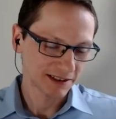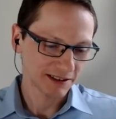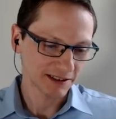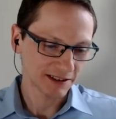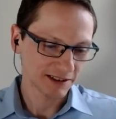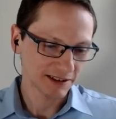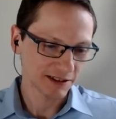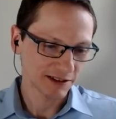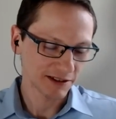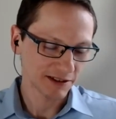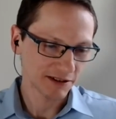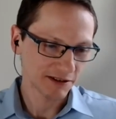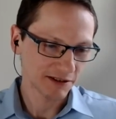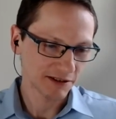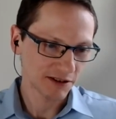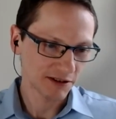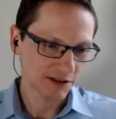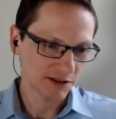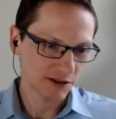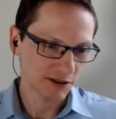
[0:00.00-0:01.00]
uh,
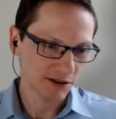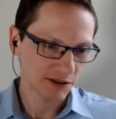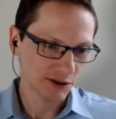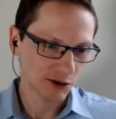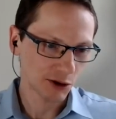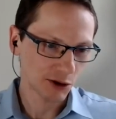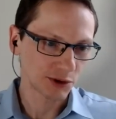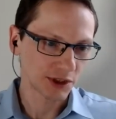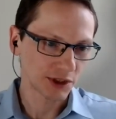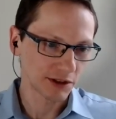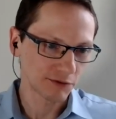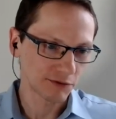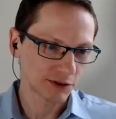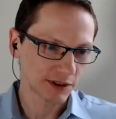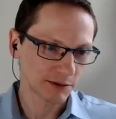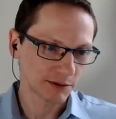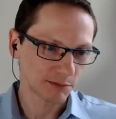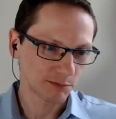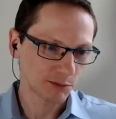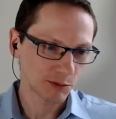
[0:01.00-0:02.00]
so
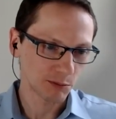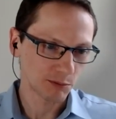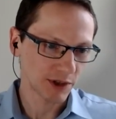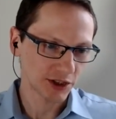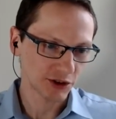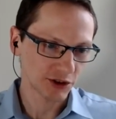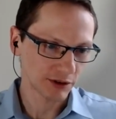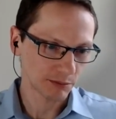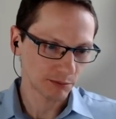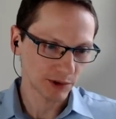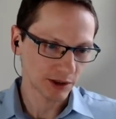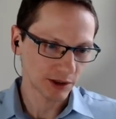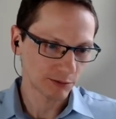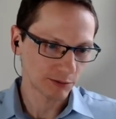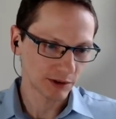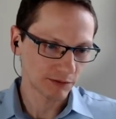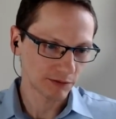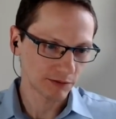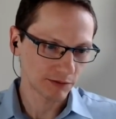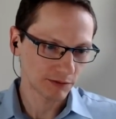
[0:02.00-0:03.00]
different measuring
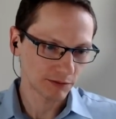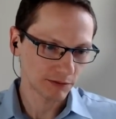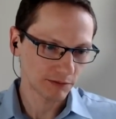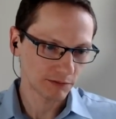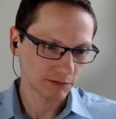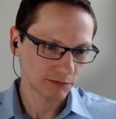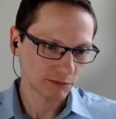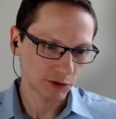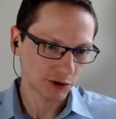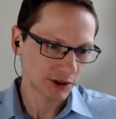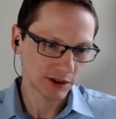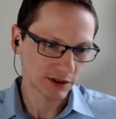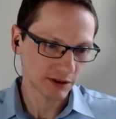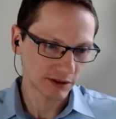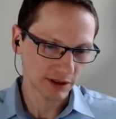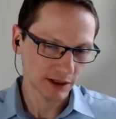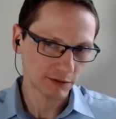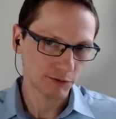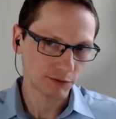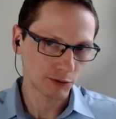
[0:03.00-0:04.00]
between, for
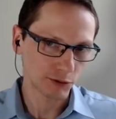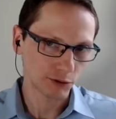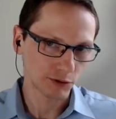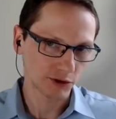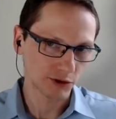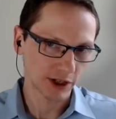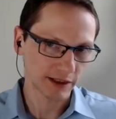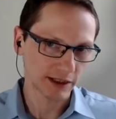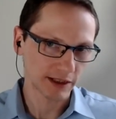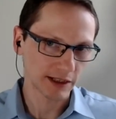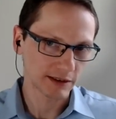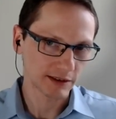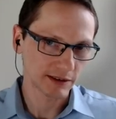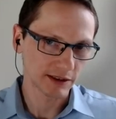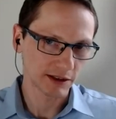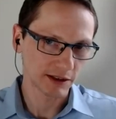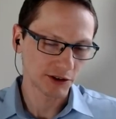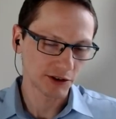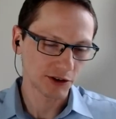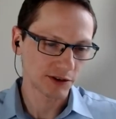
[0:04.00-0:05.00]
instance, at 4 or at 8
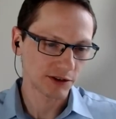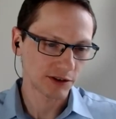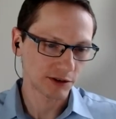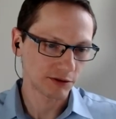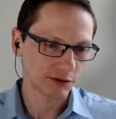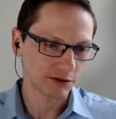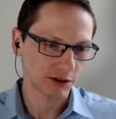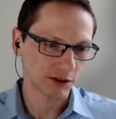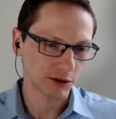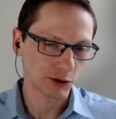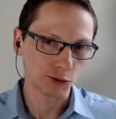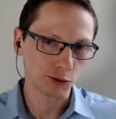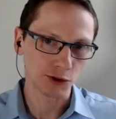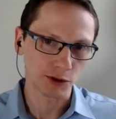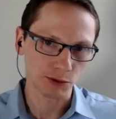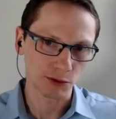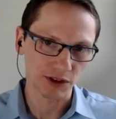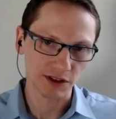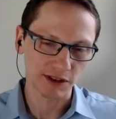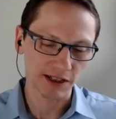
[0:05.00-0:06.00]
gigahertz. So the
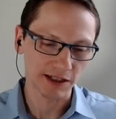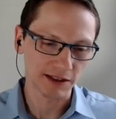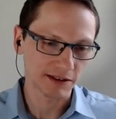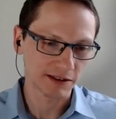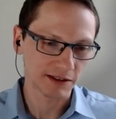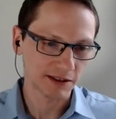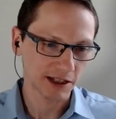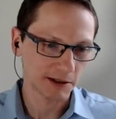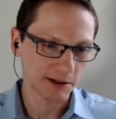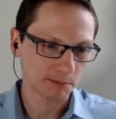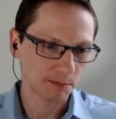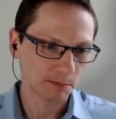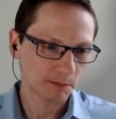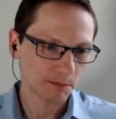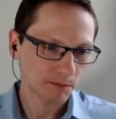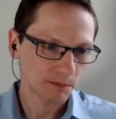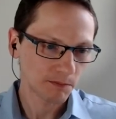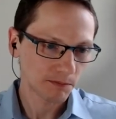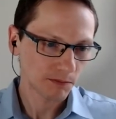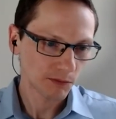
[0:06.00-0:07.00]
conclusion would stay the same.
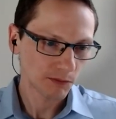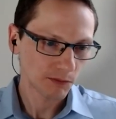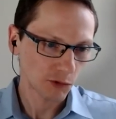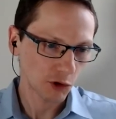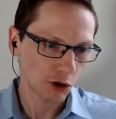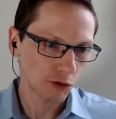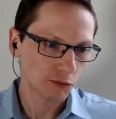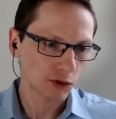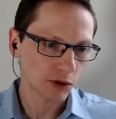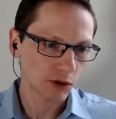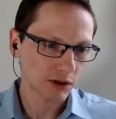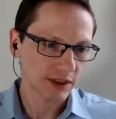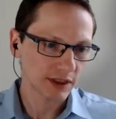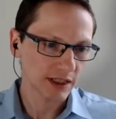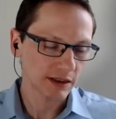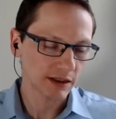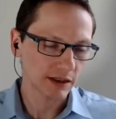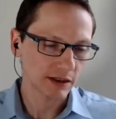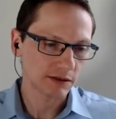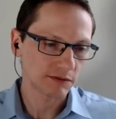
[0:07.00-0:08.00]
Overall,
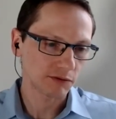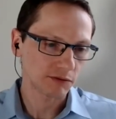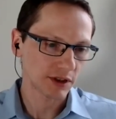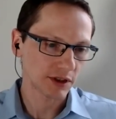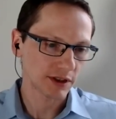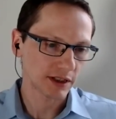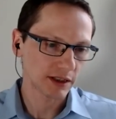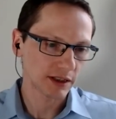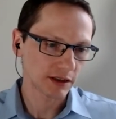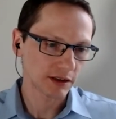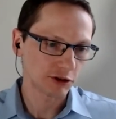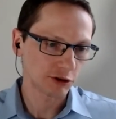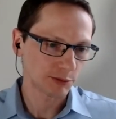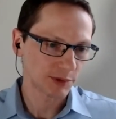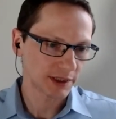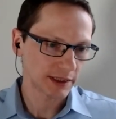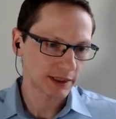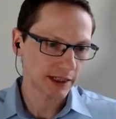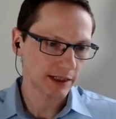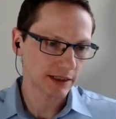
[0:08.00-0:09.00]
this is for the single
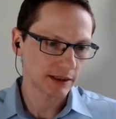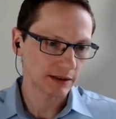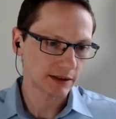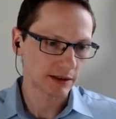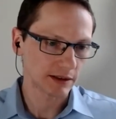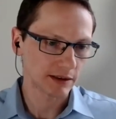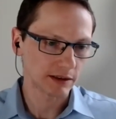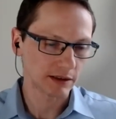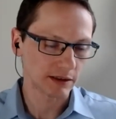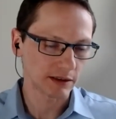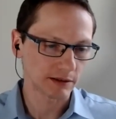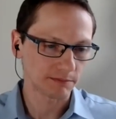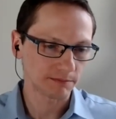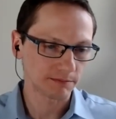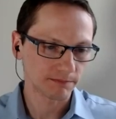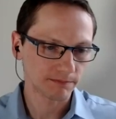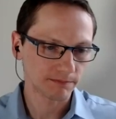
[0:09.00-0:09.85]
qubit gates is the